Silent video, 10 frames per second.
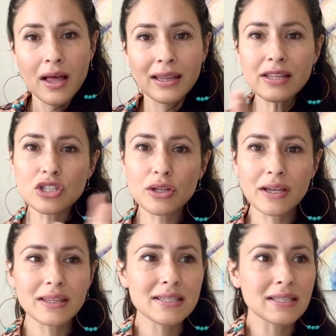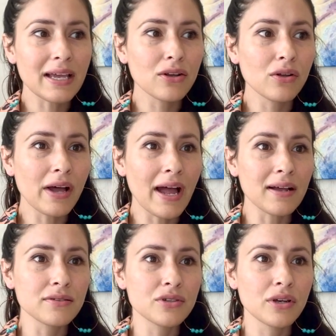Let's look at the cycle
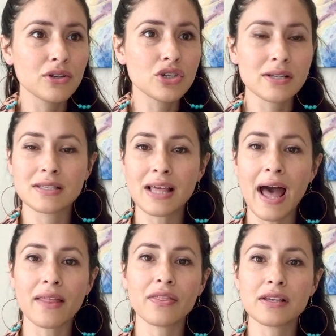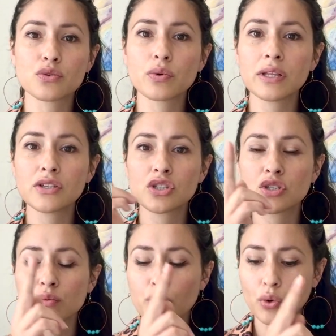as just that, this really
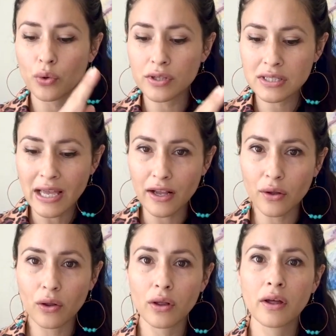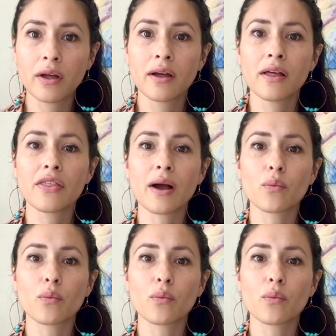smooth cycle that